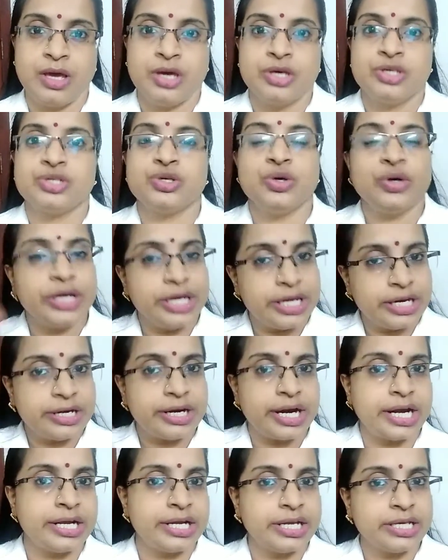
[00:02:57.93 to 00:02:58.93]
So in
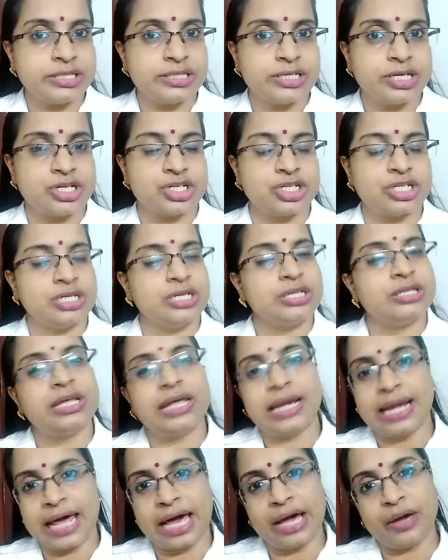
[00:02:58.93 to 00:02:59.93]
writing session the
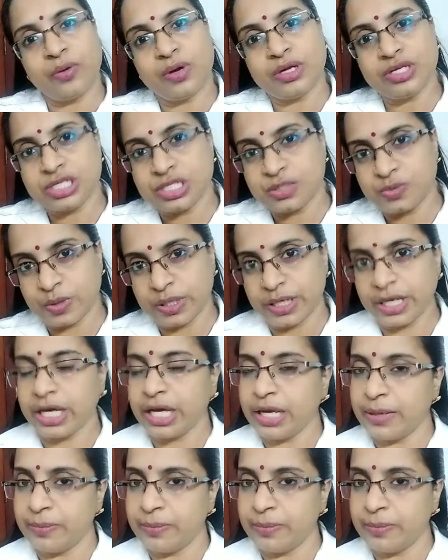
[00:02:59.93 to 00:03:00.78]
language is very